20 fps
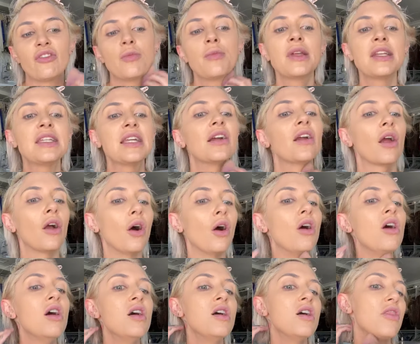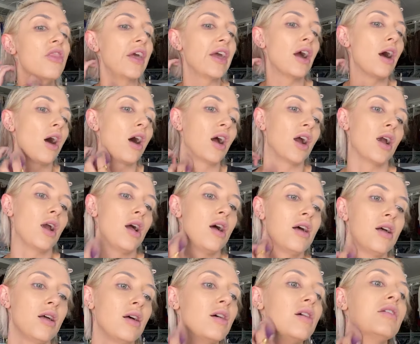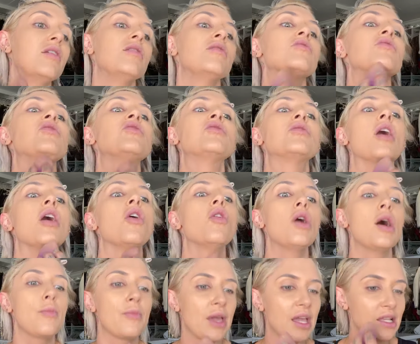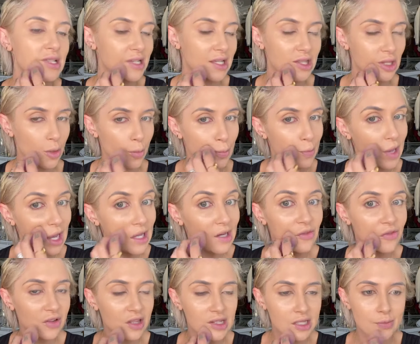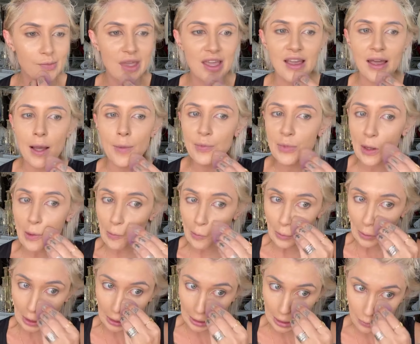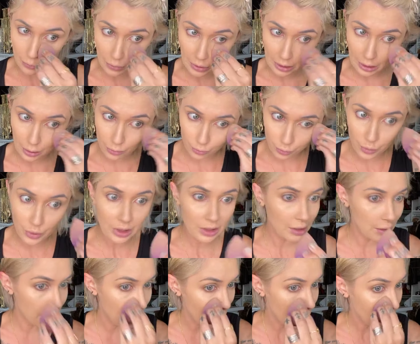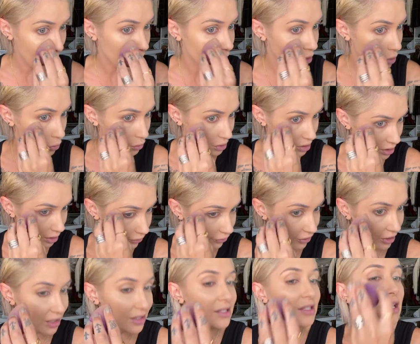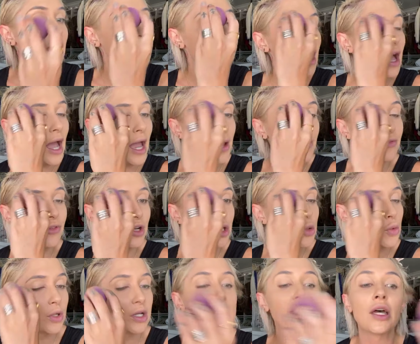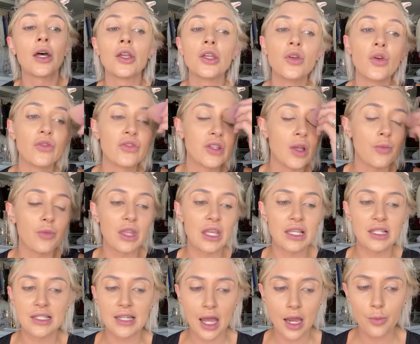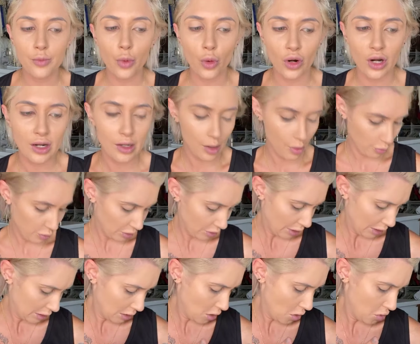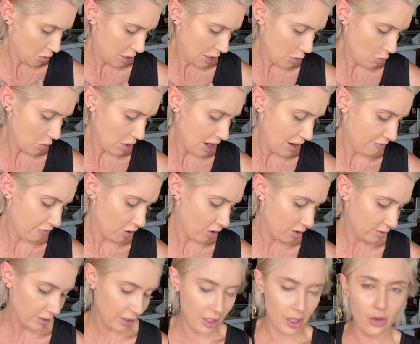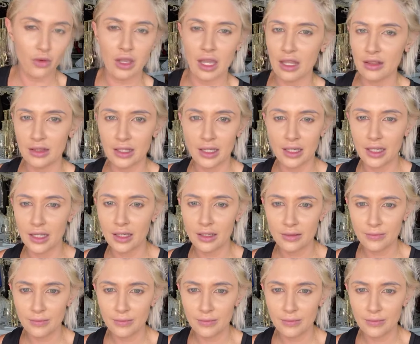material. They are so amazing. They're made for this makeup. They really, really, really make a huge difference. I am first one to tell you if something is not important, I'll be like, oh, get whatever, you know, get the